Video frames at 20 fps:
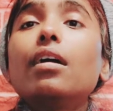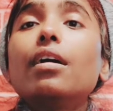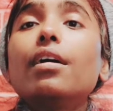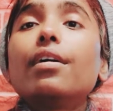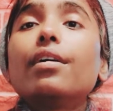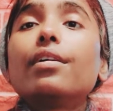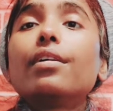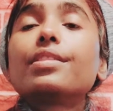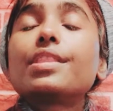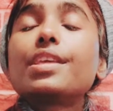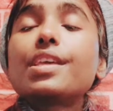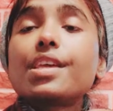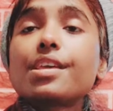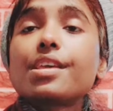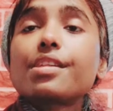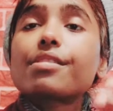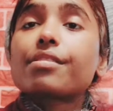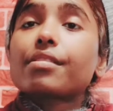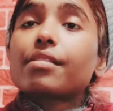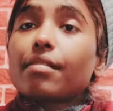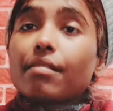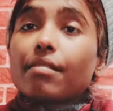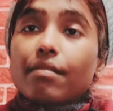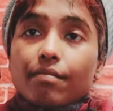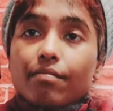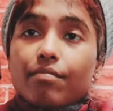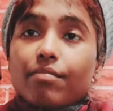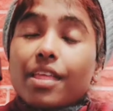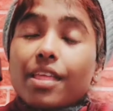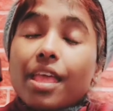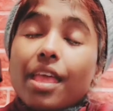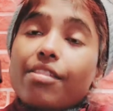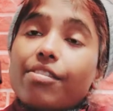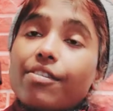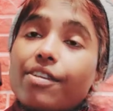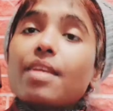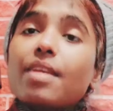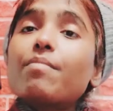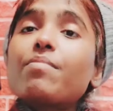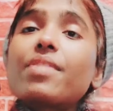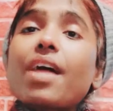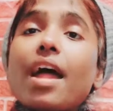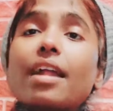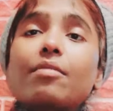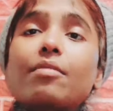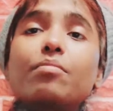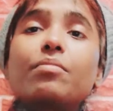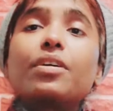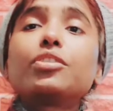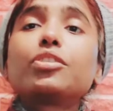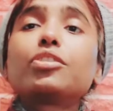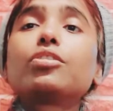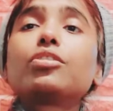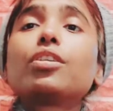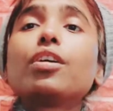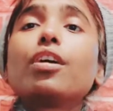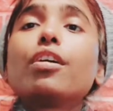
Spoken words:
They extreme that much.